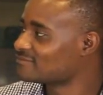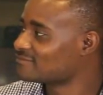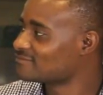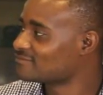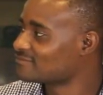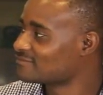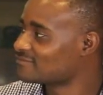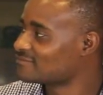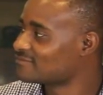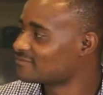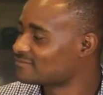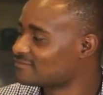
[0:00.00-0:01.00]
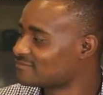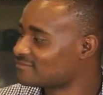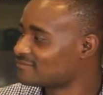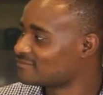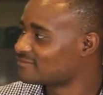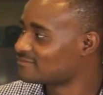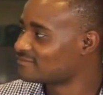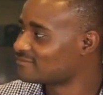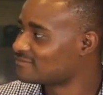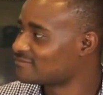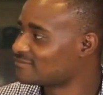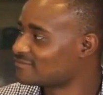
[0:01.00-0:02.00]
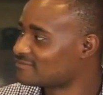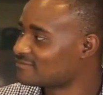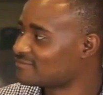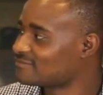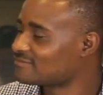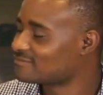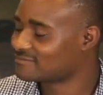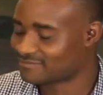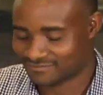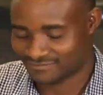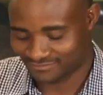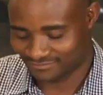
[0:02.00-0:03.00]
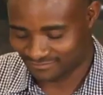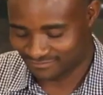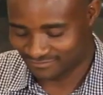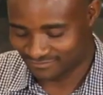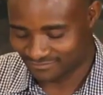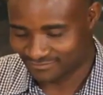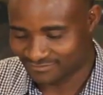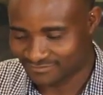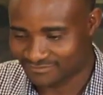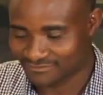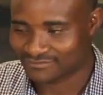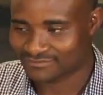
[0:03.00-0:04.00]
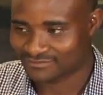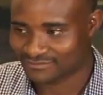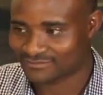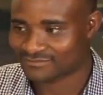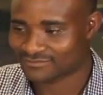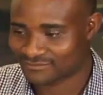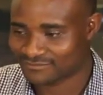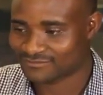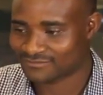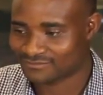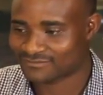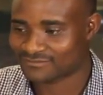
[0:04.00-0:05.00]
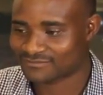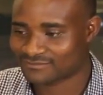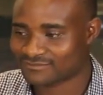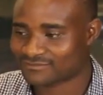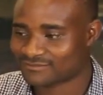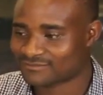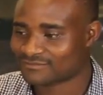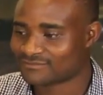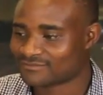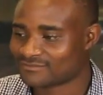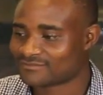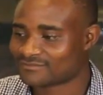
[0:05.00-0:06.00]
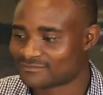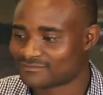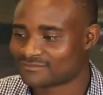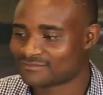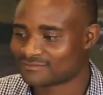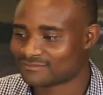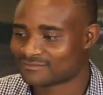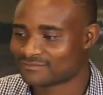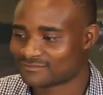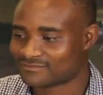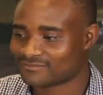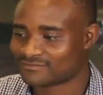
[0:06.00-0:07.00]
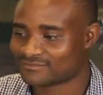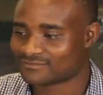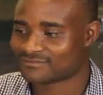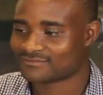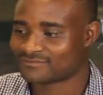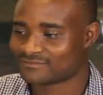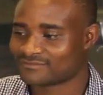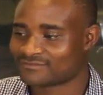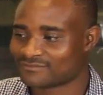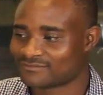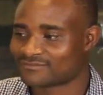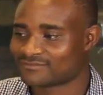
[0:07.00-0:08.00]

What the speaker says: The person shown says nothing.